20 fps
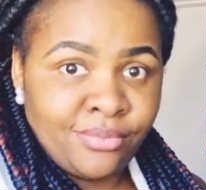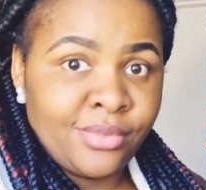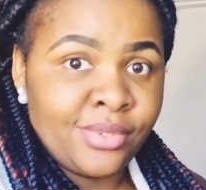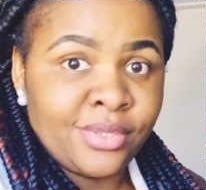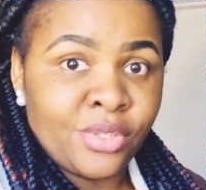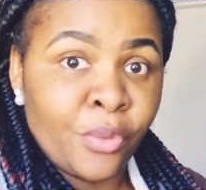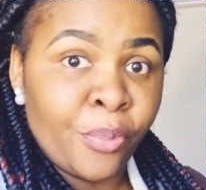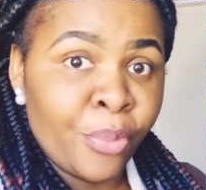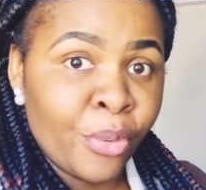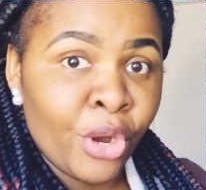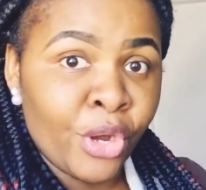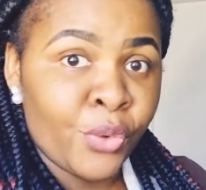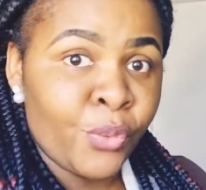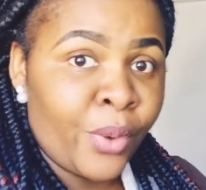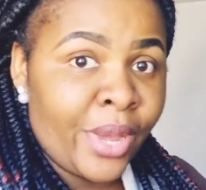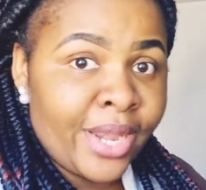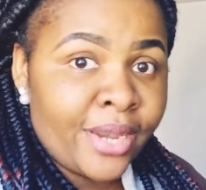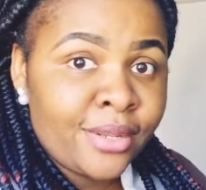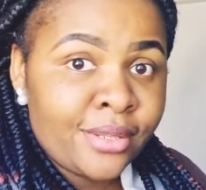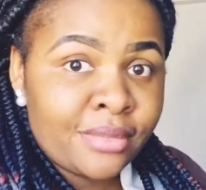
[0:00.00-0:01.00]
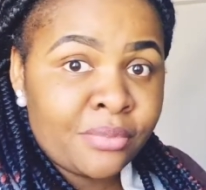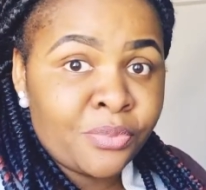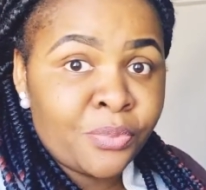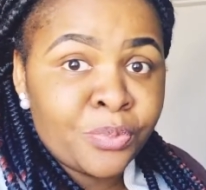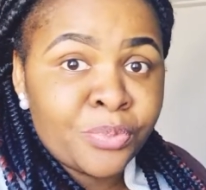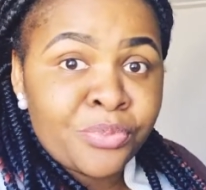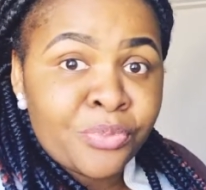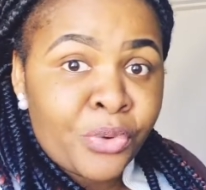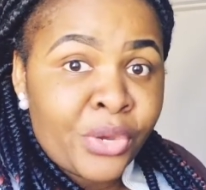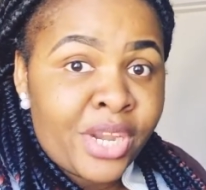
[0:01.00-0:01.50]
the bond,
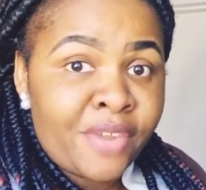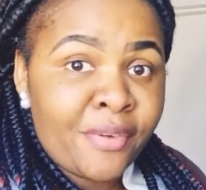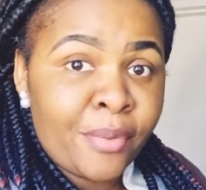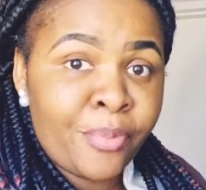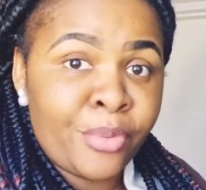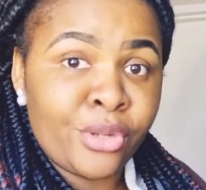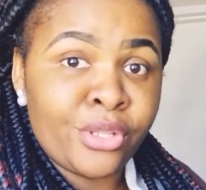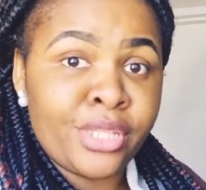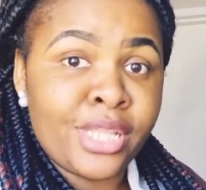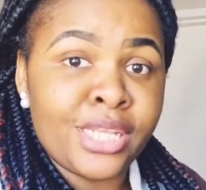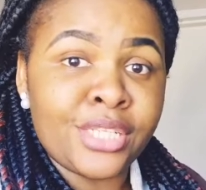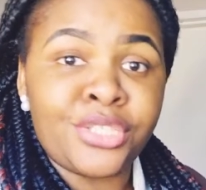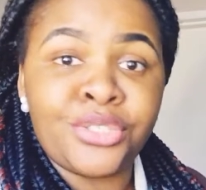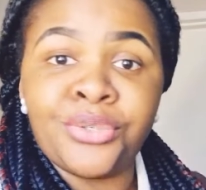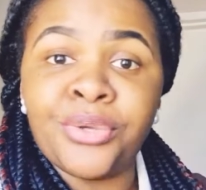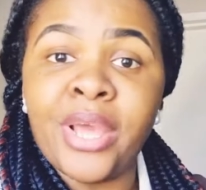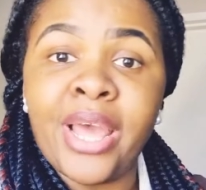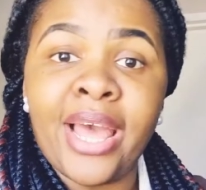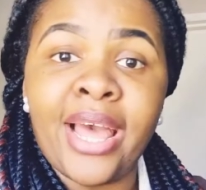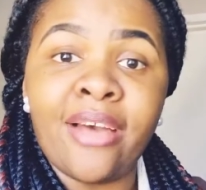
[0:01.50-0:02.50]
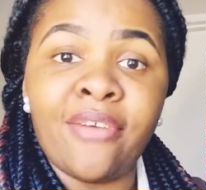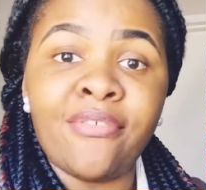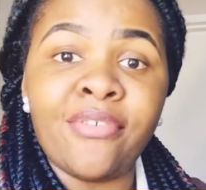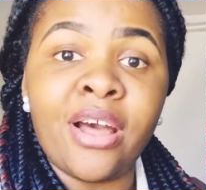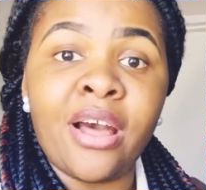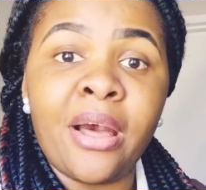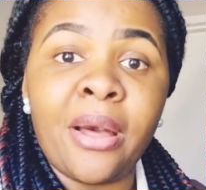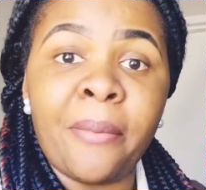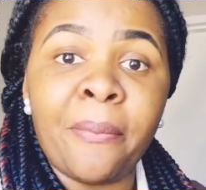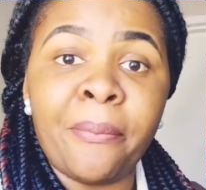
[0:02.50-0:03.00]
whatever bond that you have
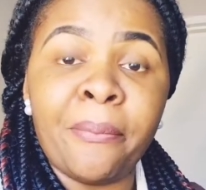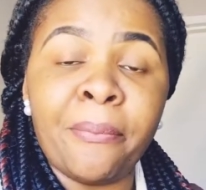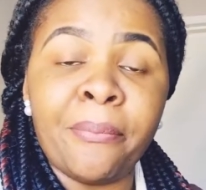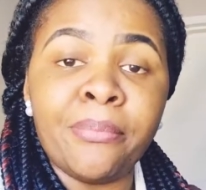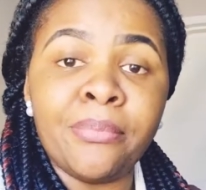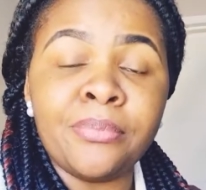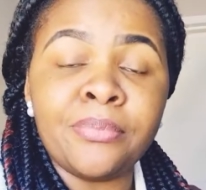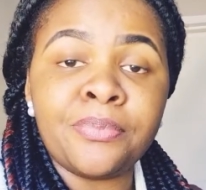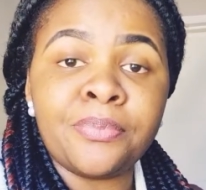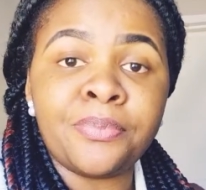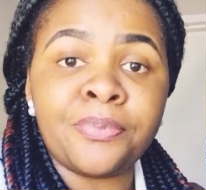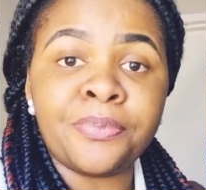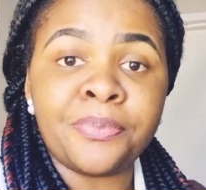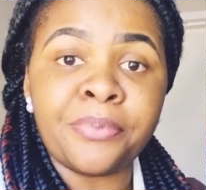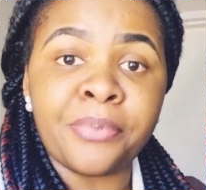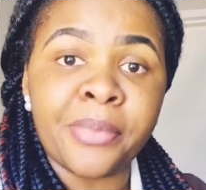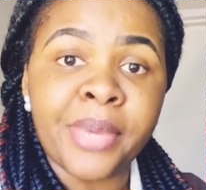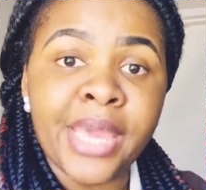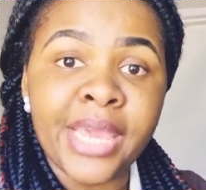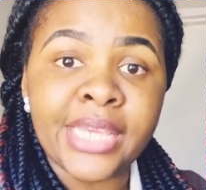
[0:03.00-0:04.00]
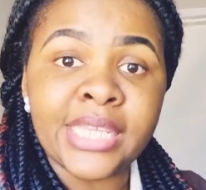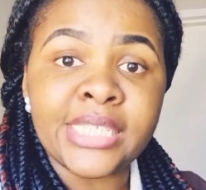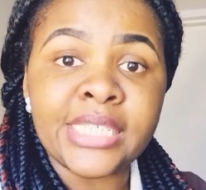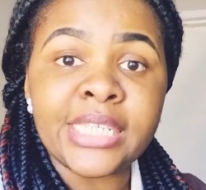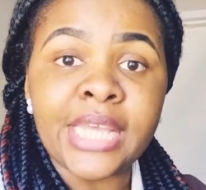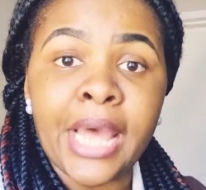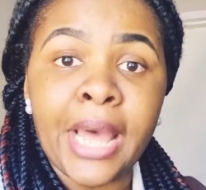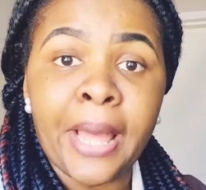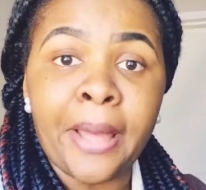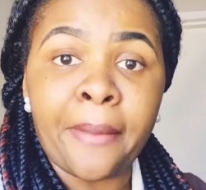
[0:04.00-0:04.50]
made
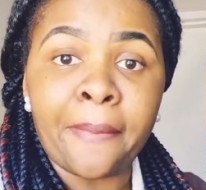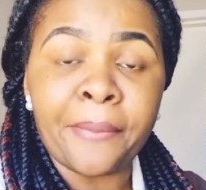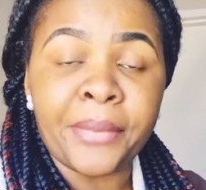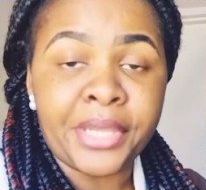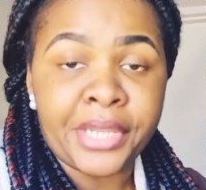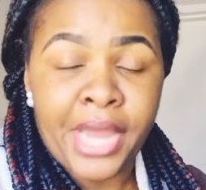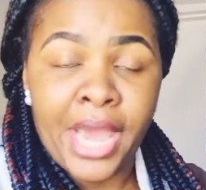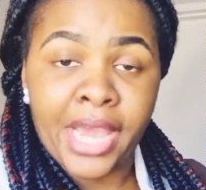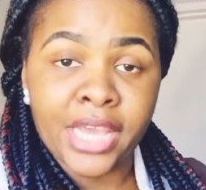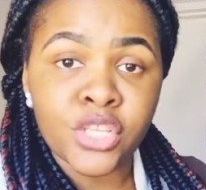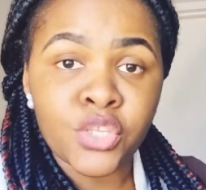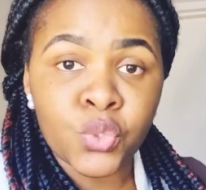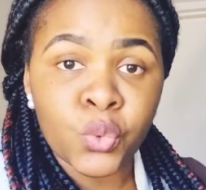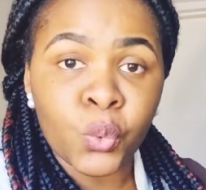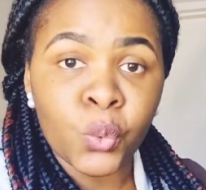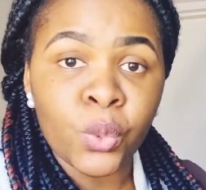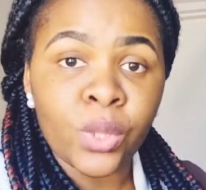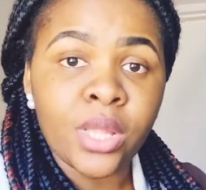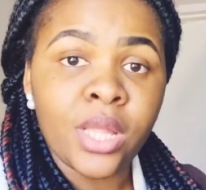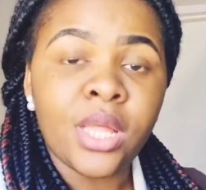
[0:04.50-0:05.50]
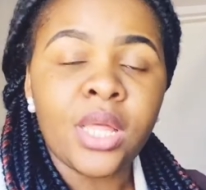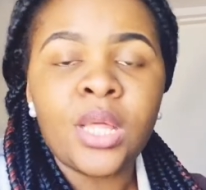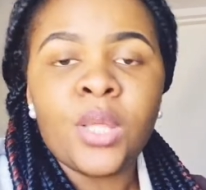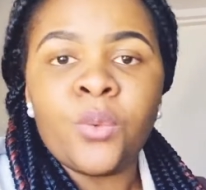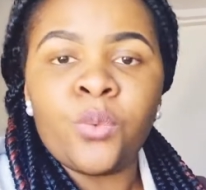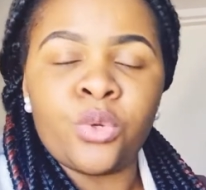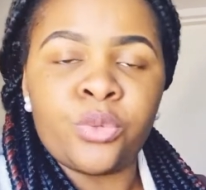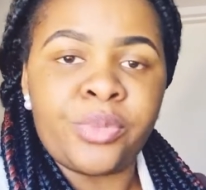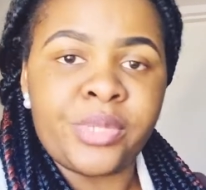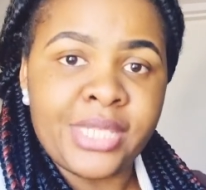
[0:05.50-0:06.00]
in high school
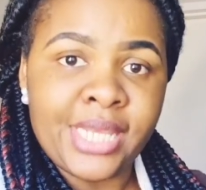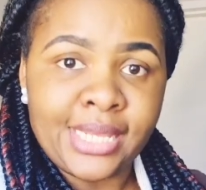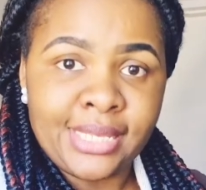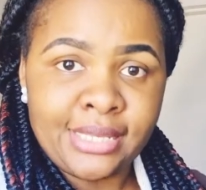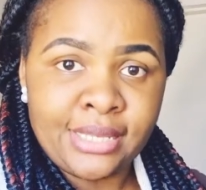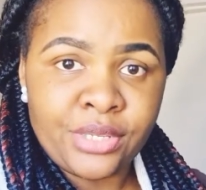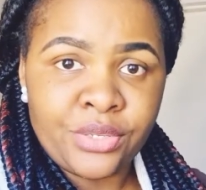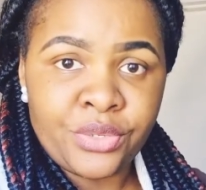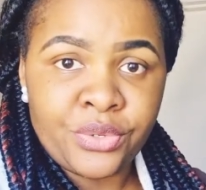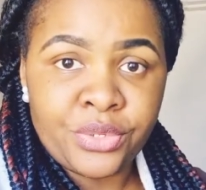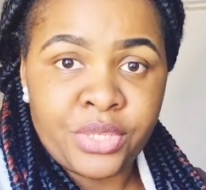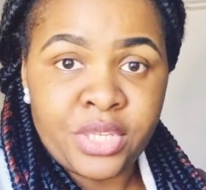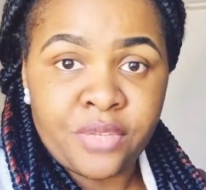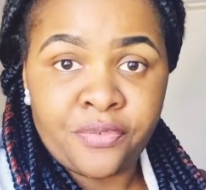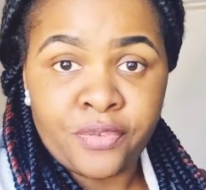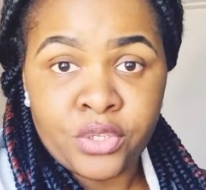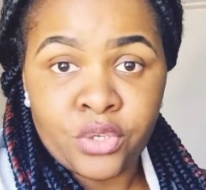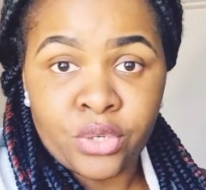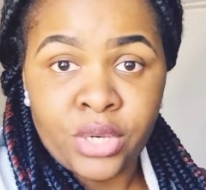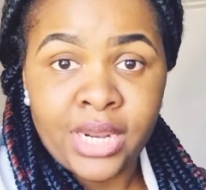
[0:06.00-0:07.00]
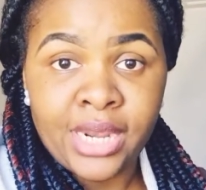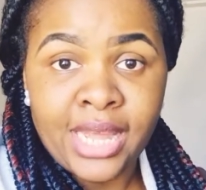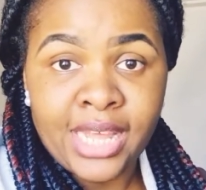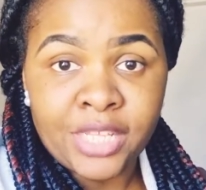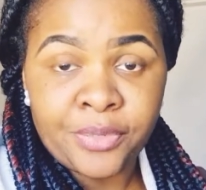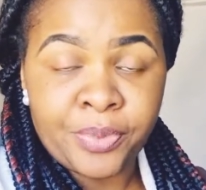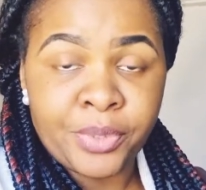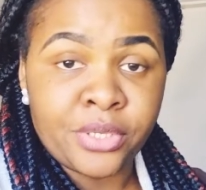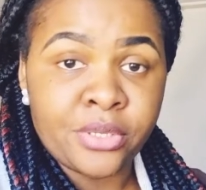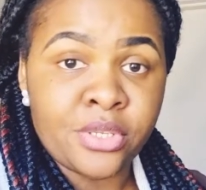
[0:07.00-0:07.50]
will be tested to see if it's gonna
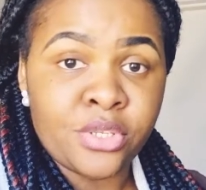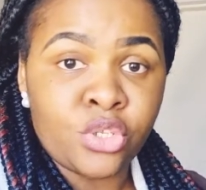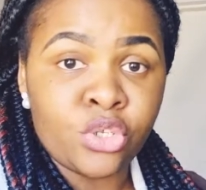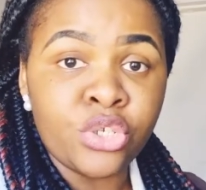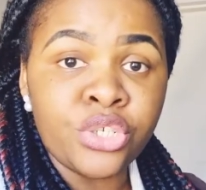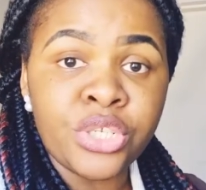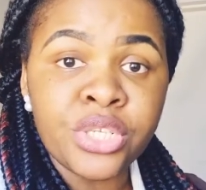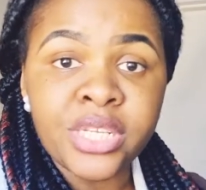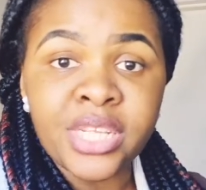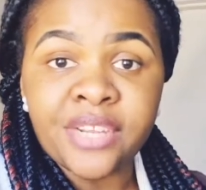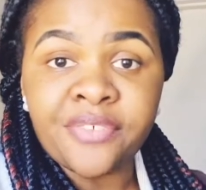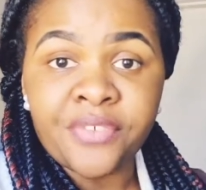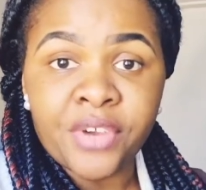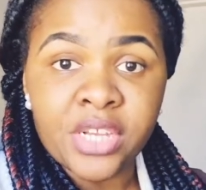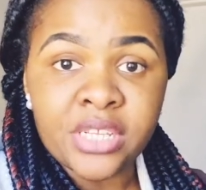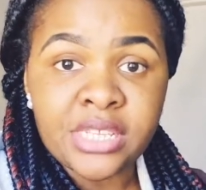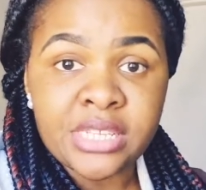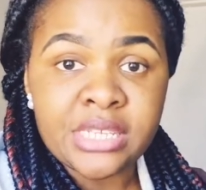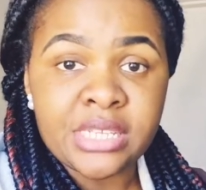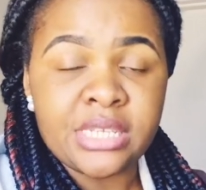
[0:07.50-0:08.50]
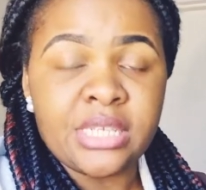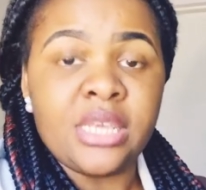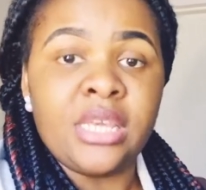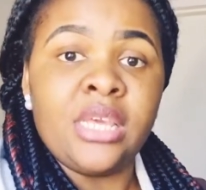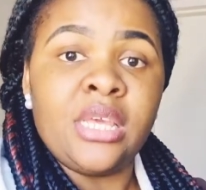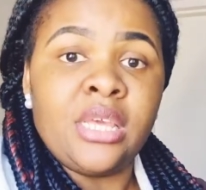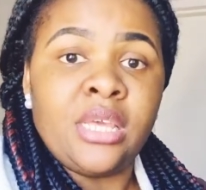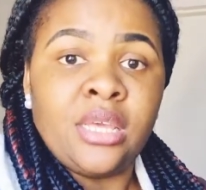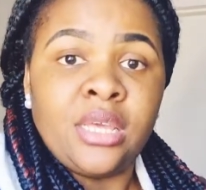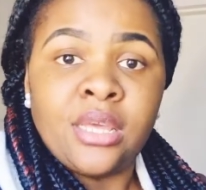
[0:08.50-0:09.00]
last, because usually at varsity
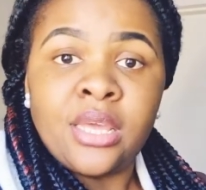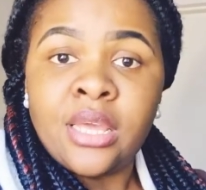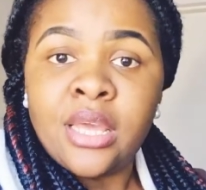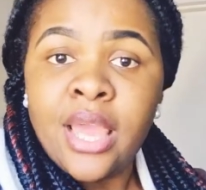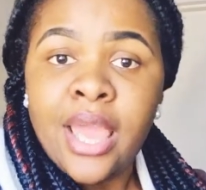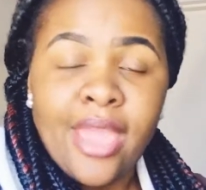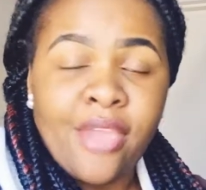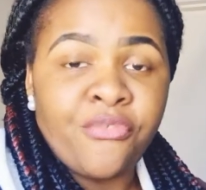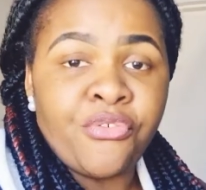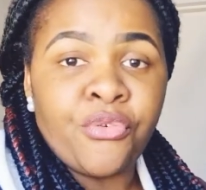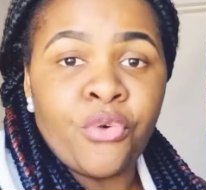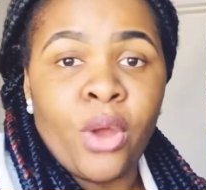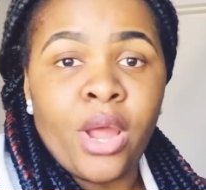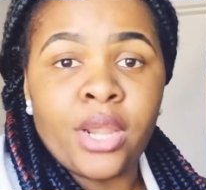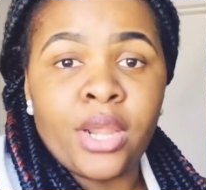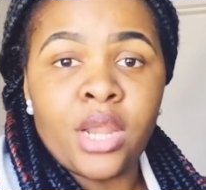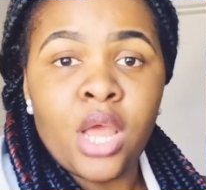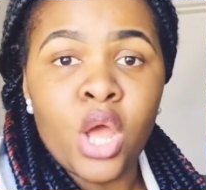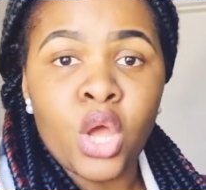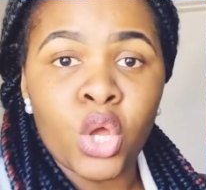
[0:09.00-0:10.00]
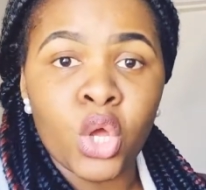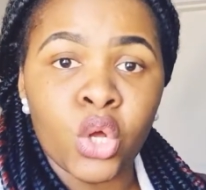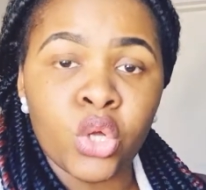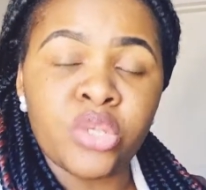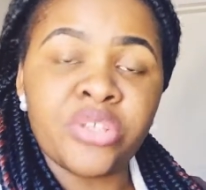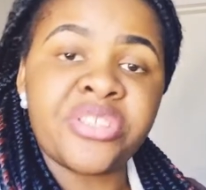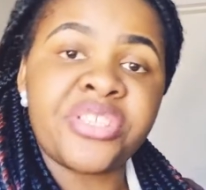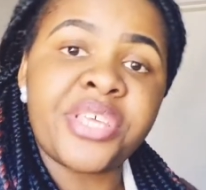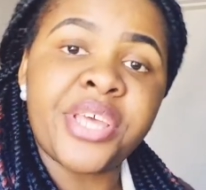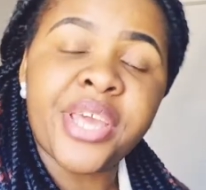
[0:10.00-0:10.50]
everyone
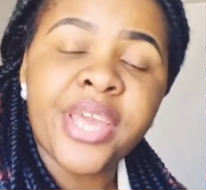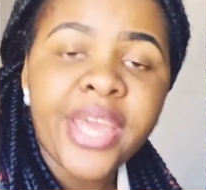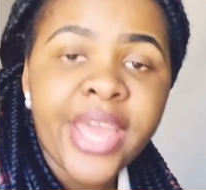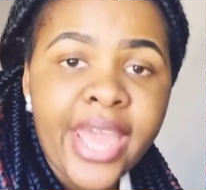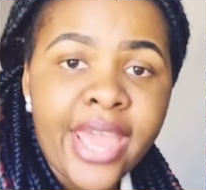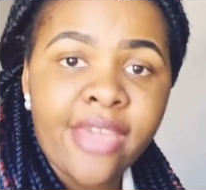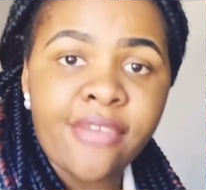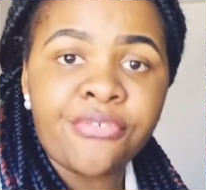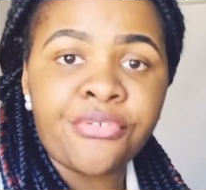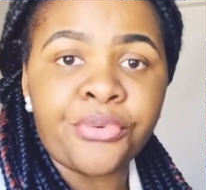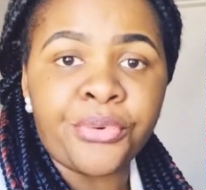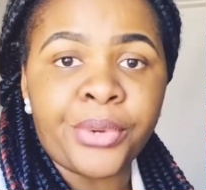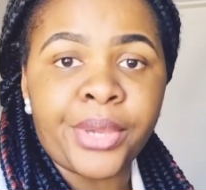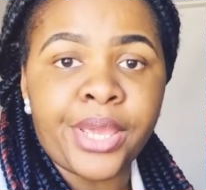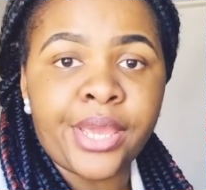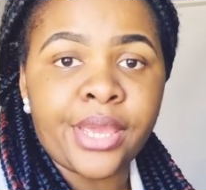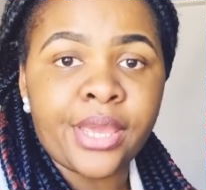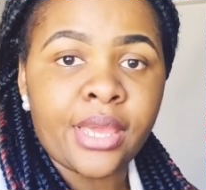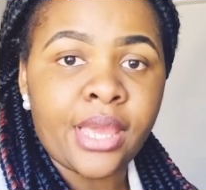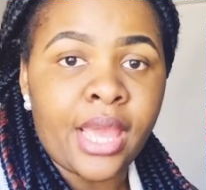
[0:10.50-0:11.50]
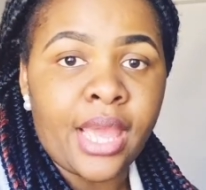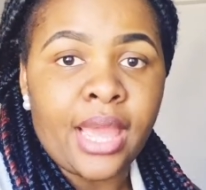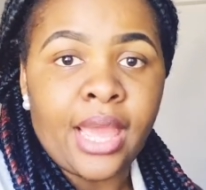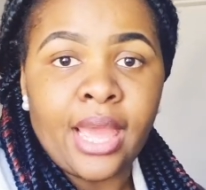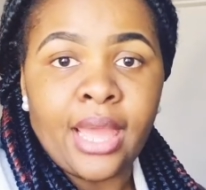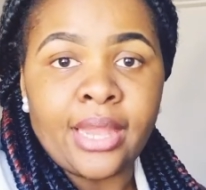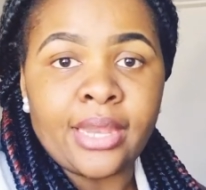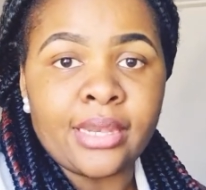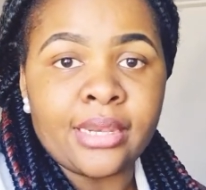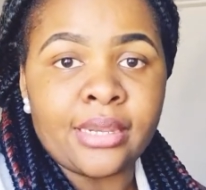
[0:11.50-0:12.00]
goes everywhere,
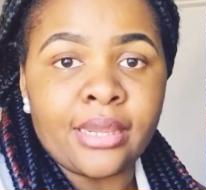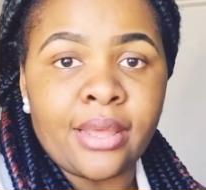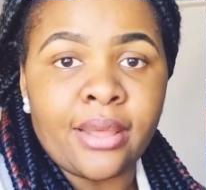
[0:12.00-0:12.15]
and